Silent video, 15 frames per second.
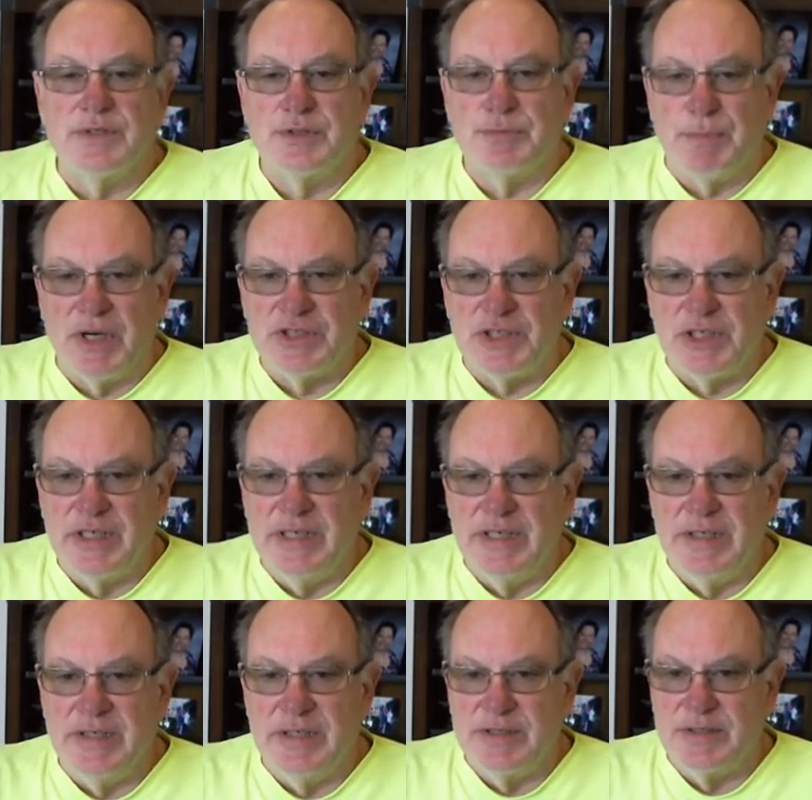especially
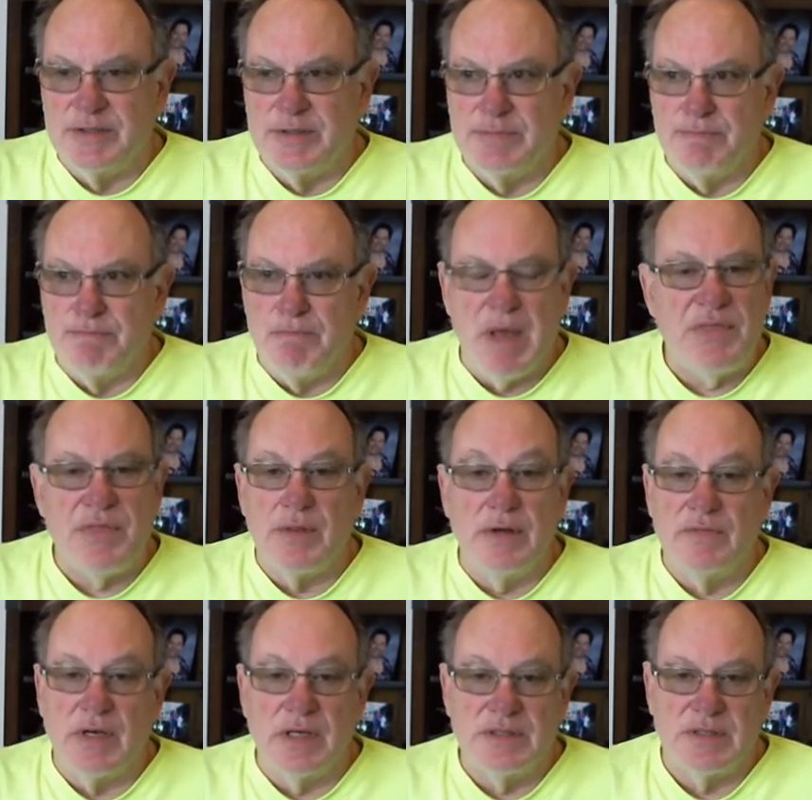in this method
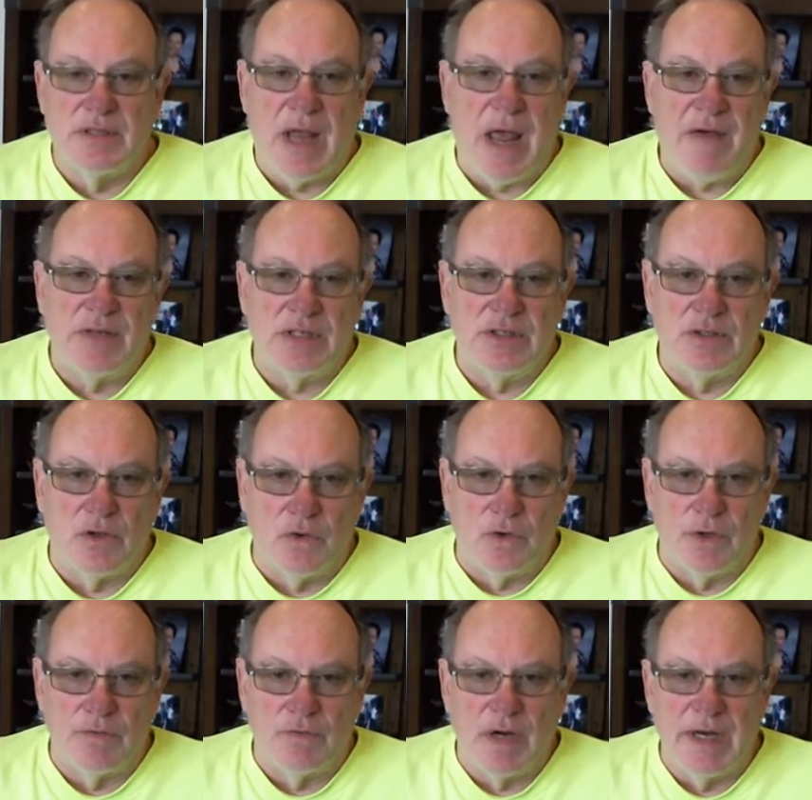of us having to
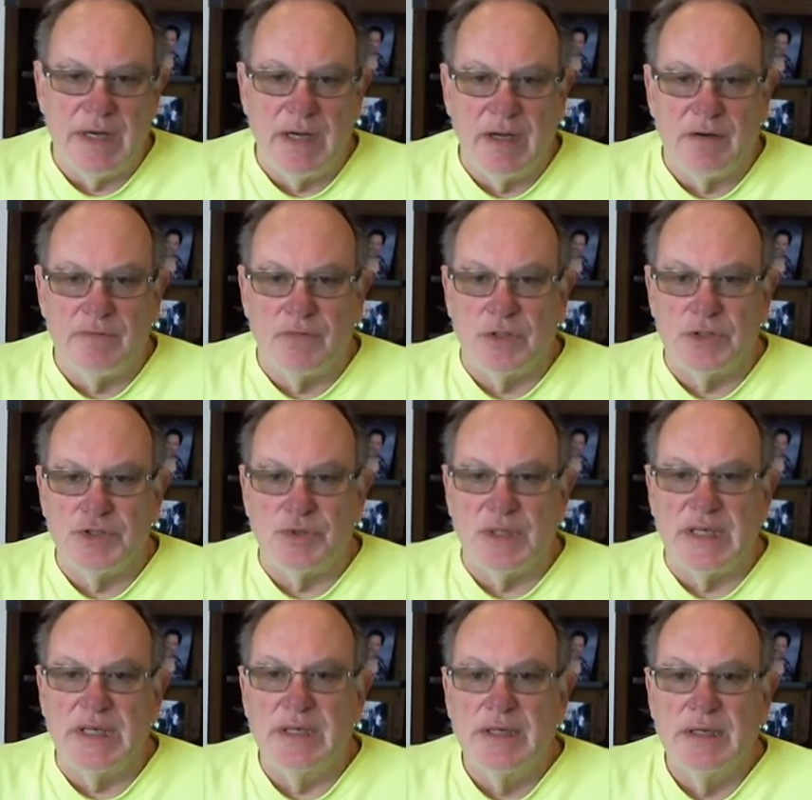learn right now
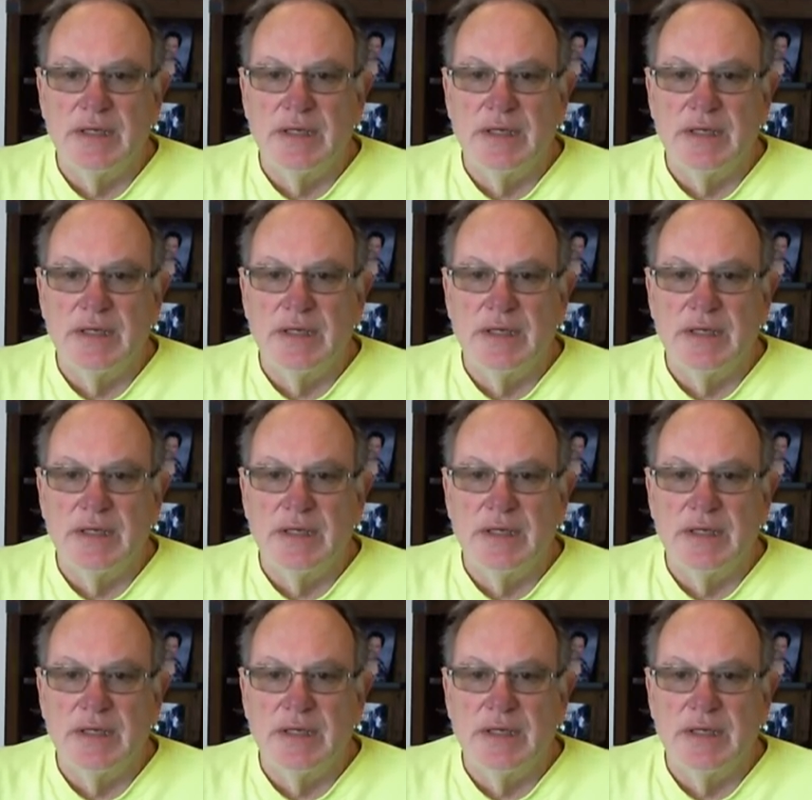virtually,